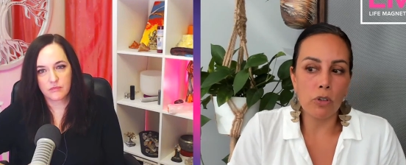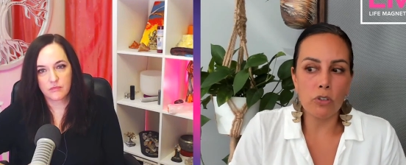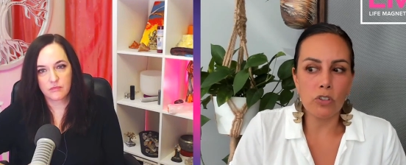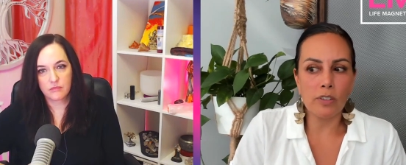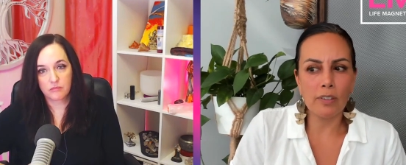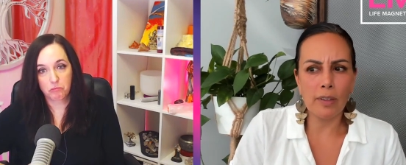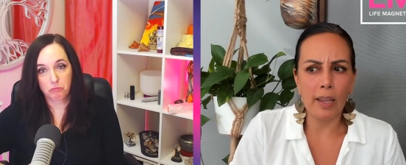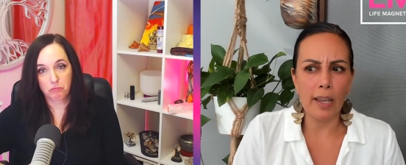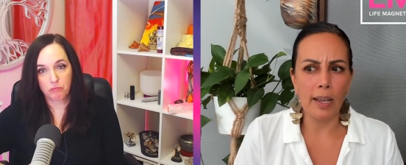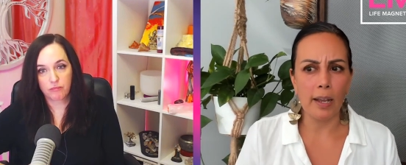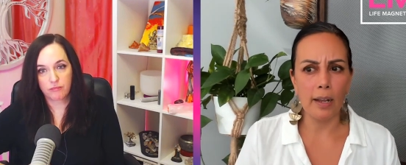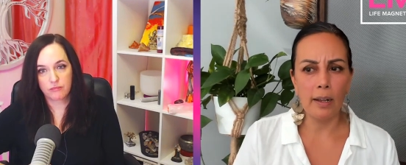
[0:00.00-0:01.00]
Speaker 1: who they're just
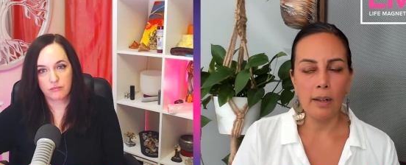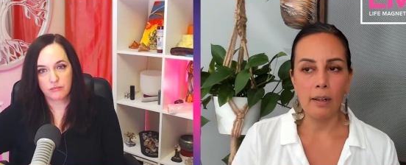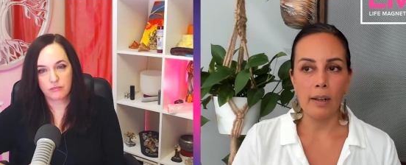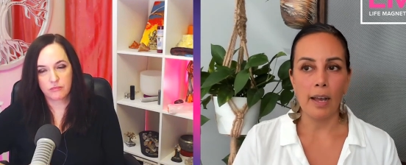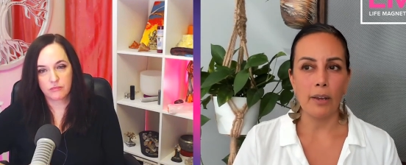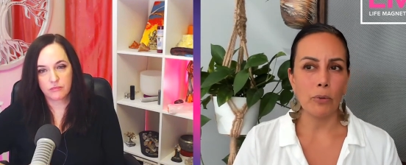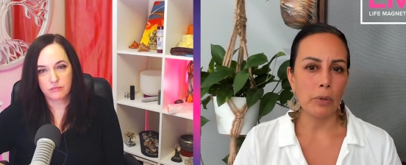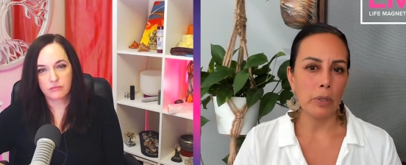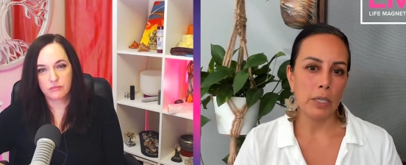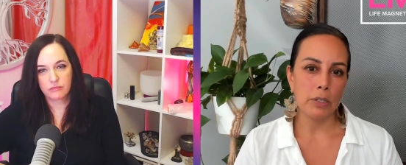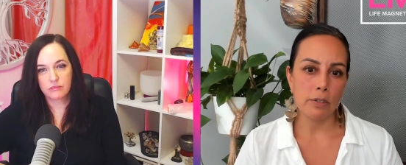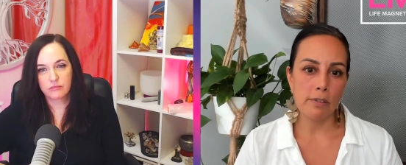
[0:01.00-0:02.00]
like, I don't
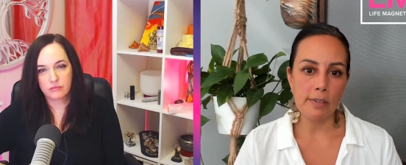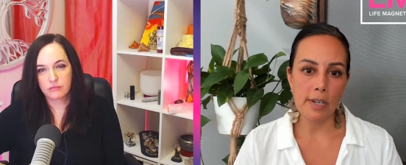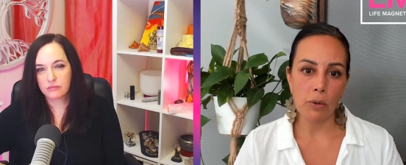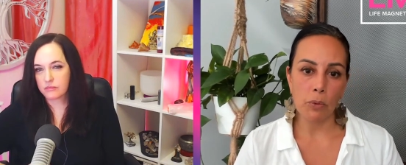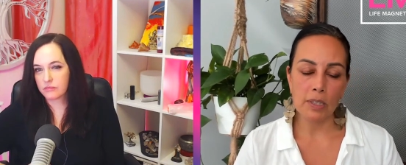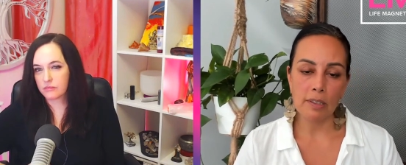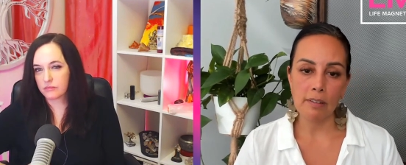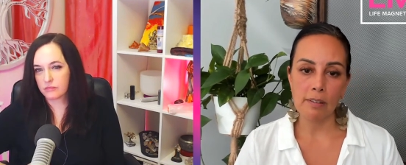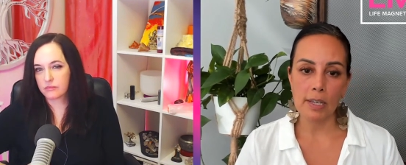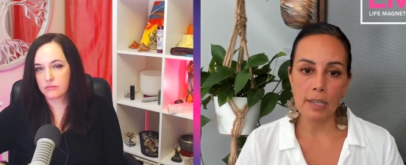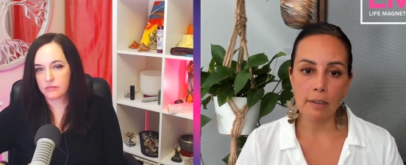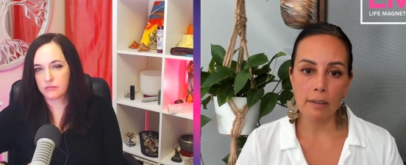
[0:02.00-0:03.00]
really understand what
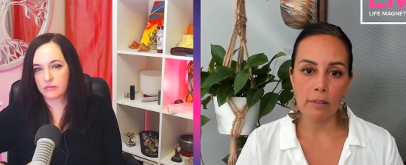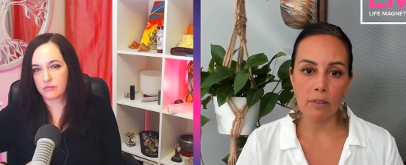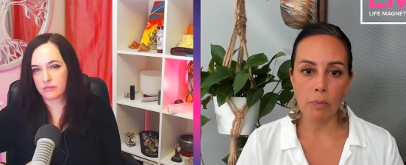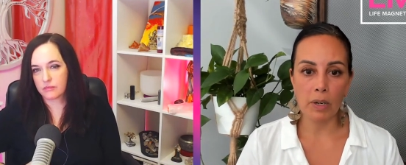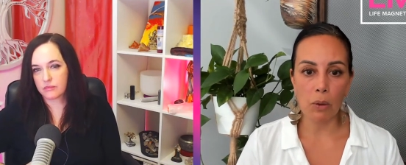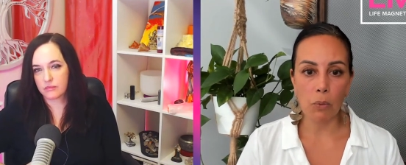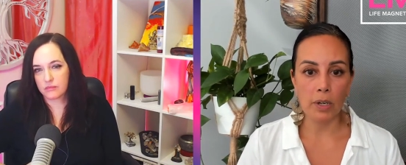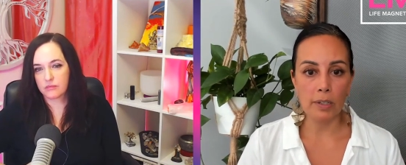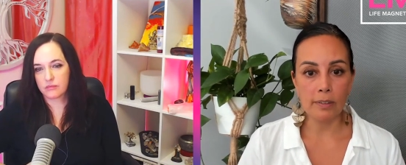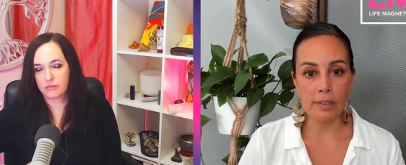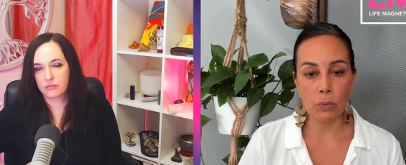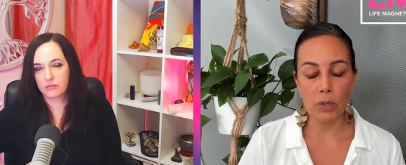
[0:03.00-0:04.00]
this is, but I want
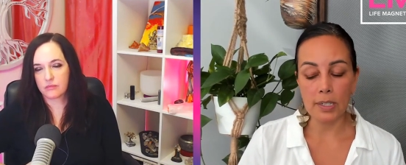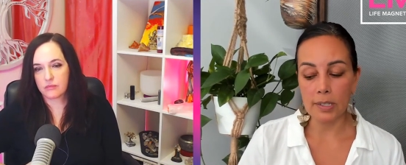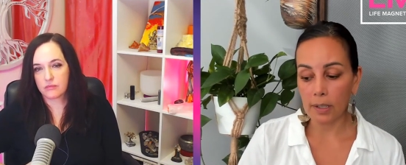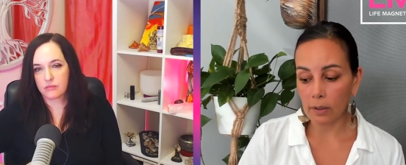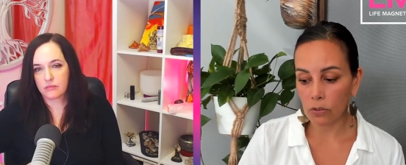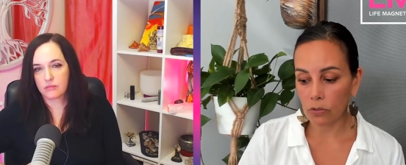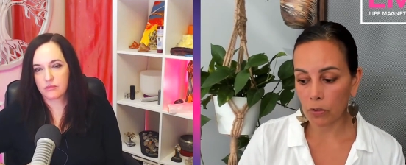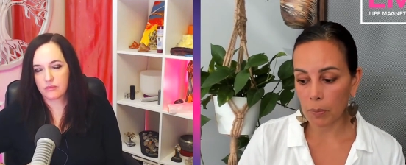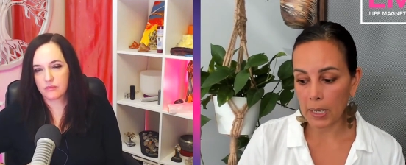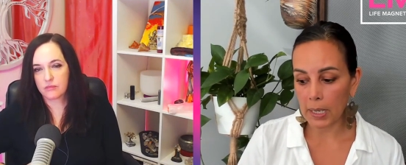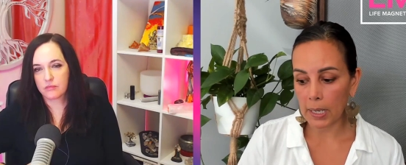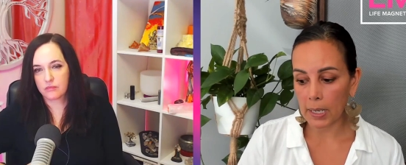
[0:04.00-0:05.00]
to see what it does for
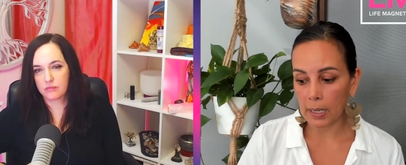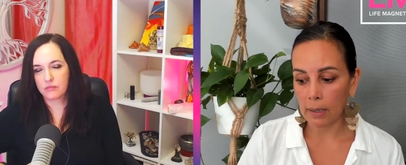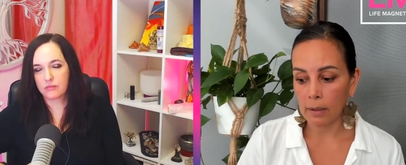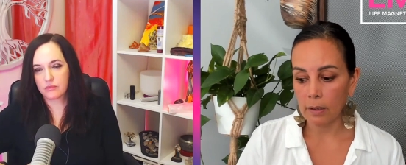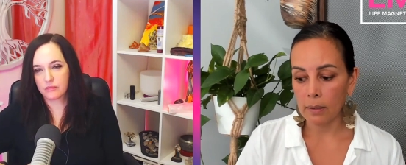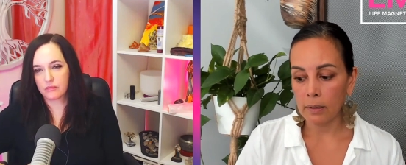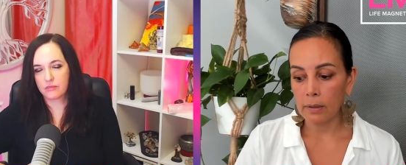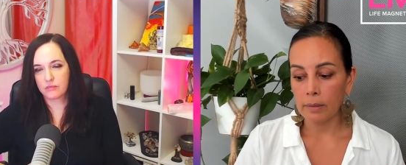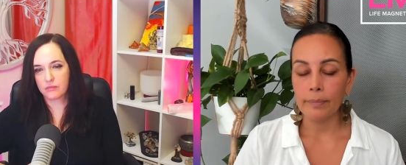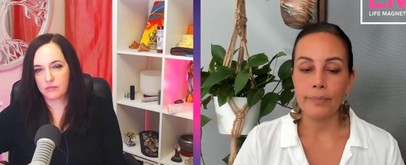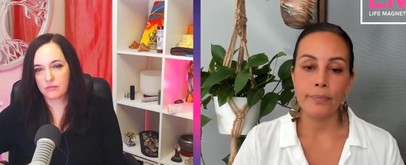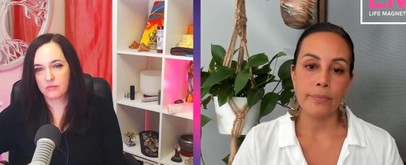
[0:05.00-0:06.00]
me,
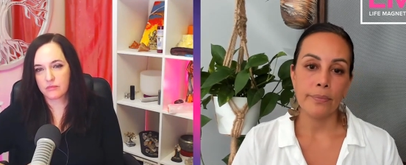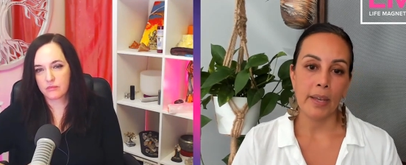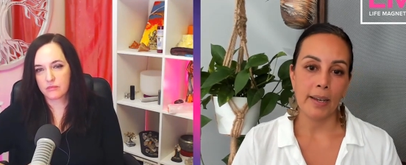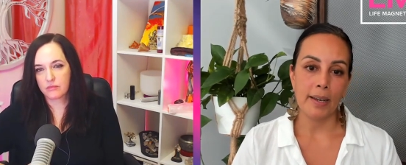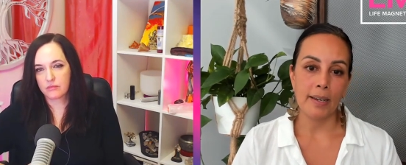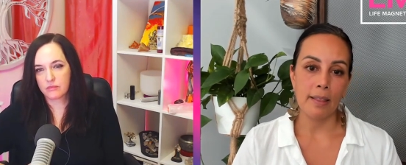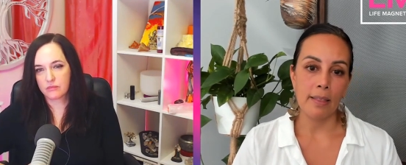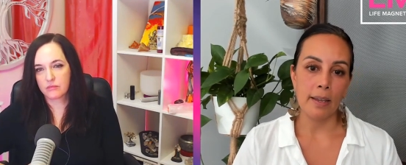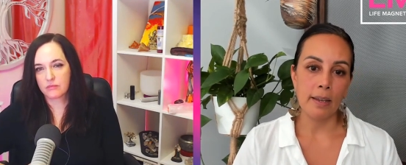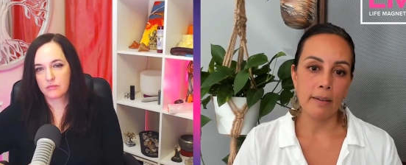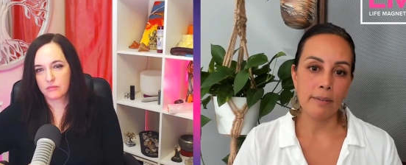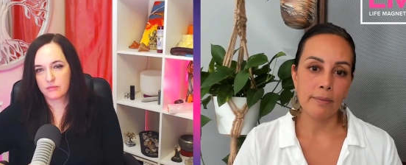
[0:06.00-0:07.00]
that kind of
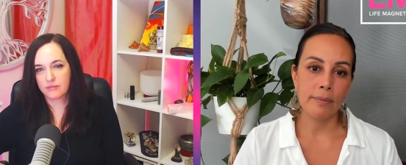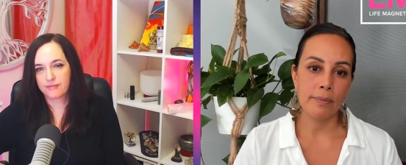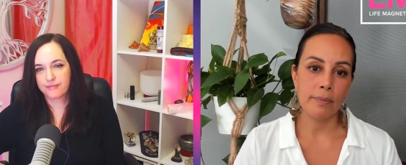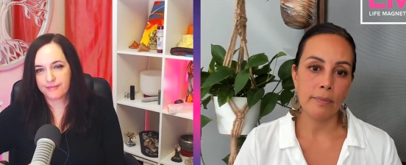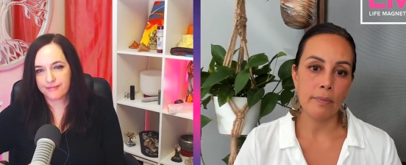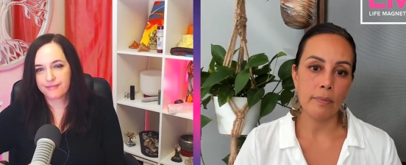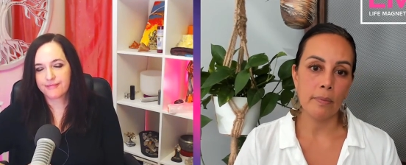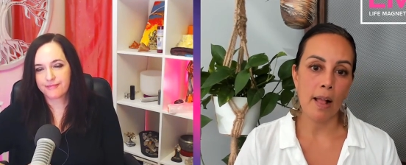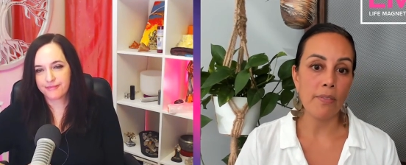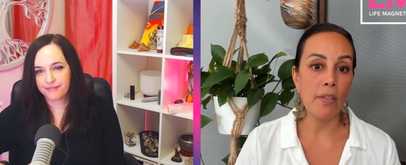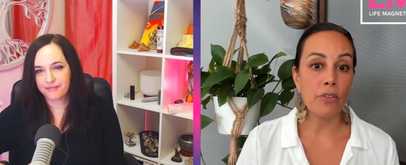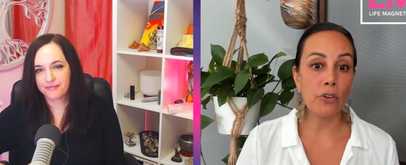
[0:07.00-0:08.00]
thing
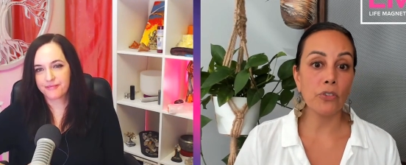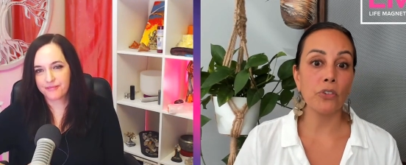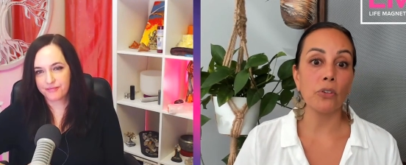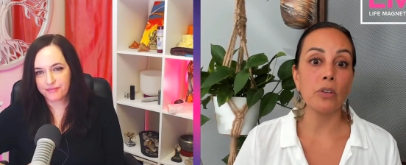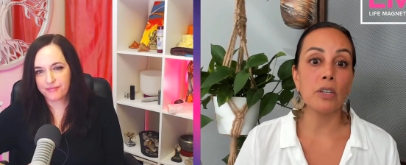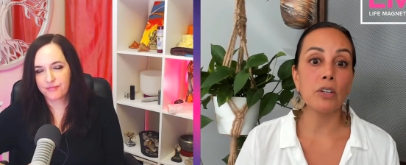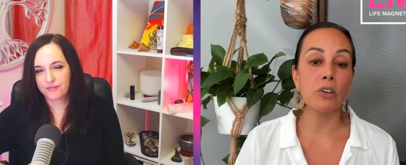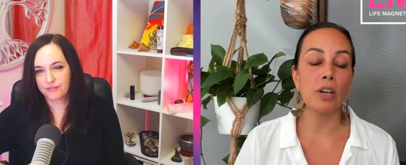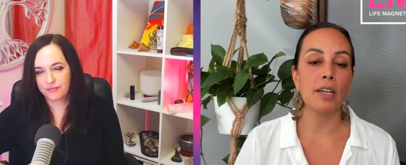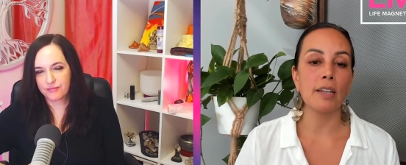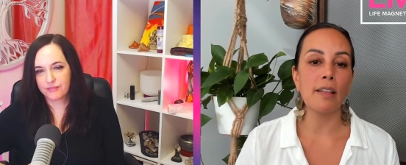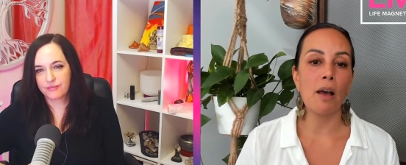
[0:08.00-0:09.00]
and then they're still
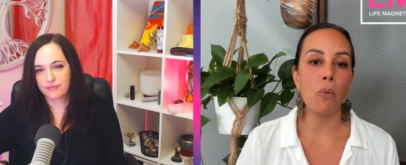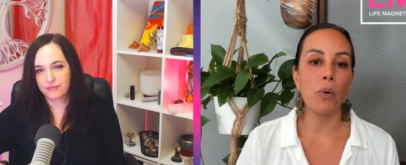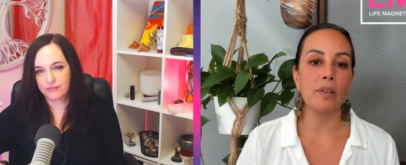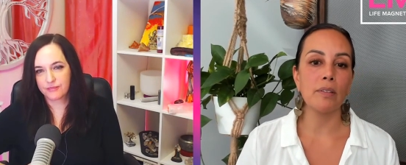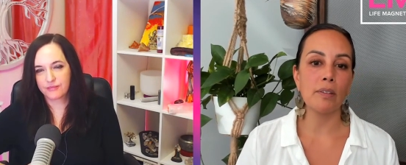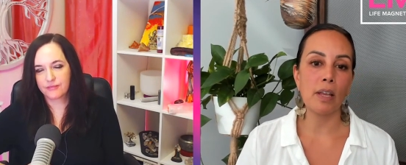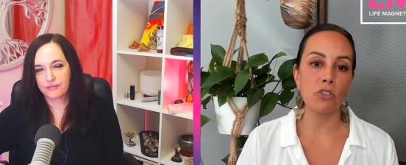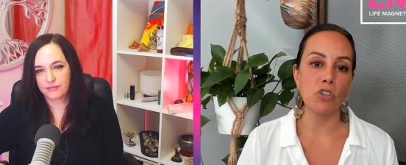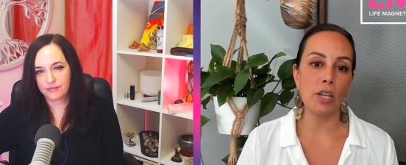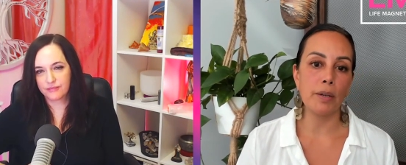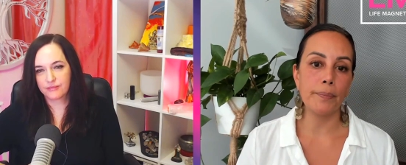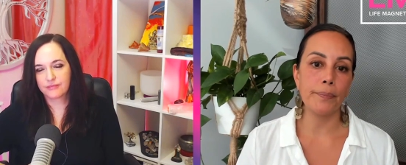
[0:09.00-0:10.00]
integrating that one
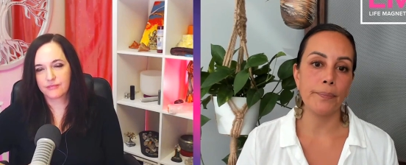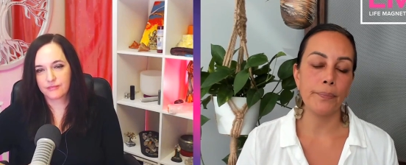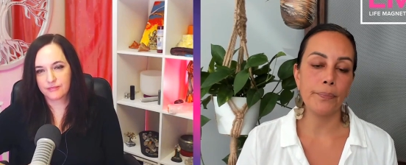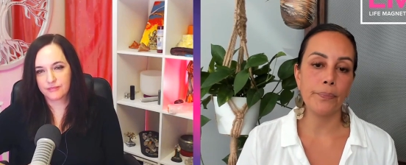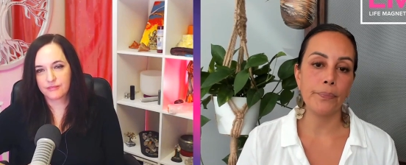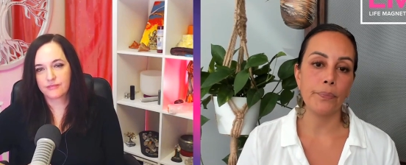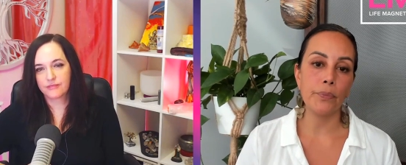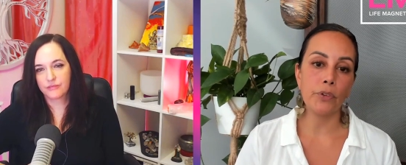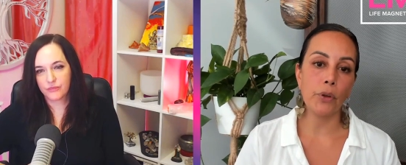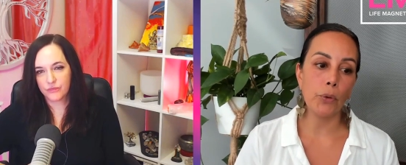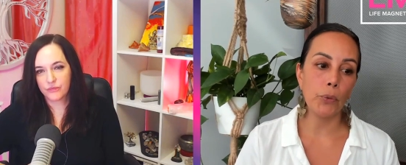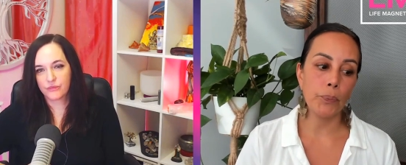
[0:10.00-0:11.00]
session.
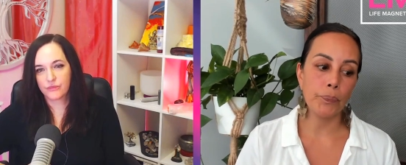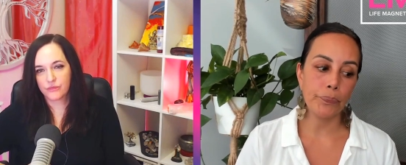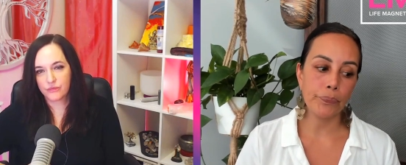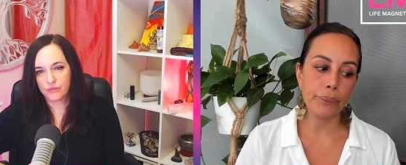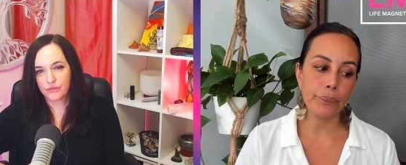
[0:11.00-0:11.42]
So